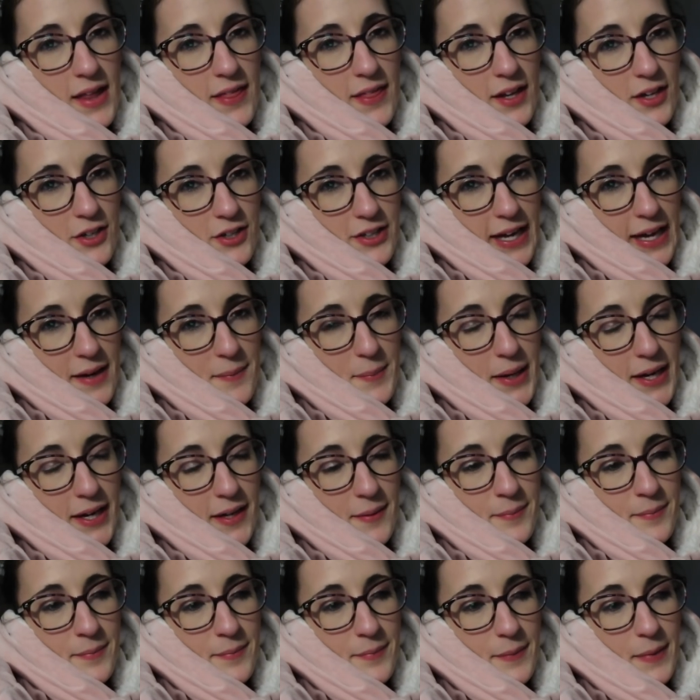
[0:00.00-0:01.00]
that her dad
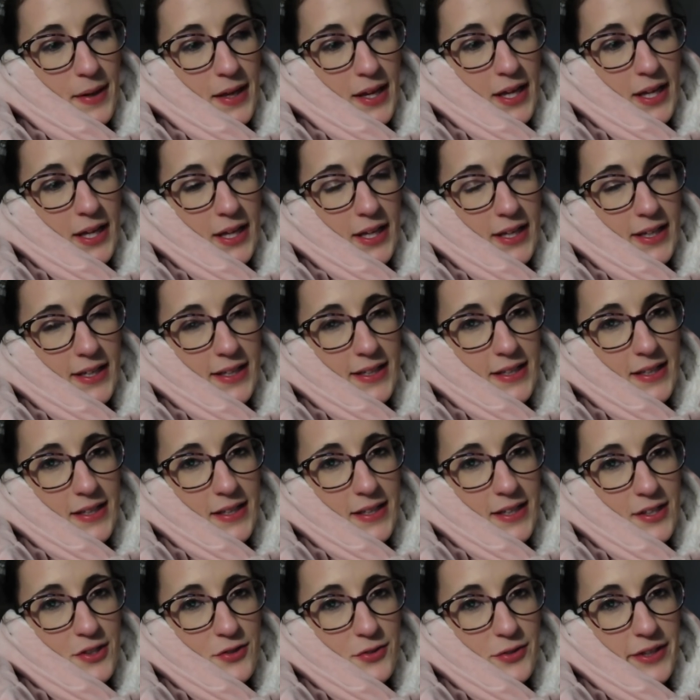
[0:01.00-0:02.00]
made.
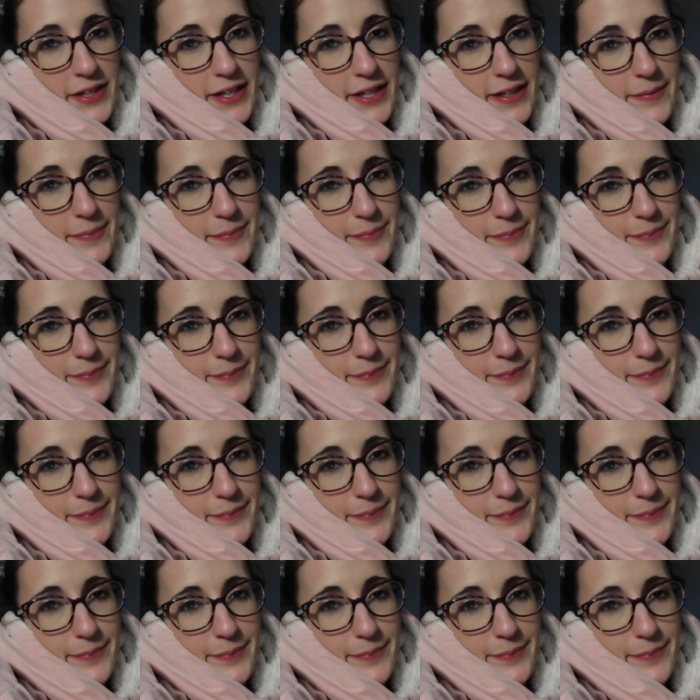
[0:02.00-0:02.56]
And that's really it.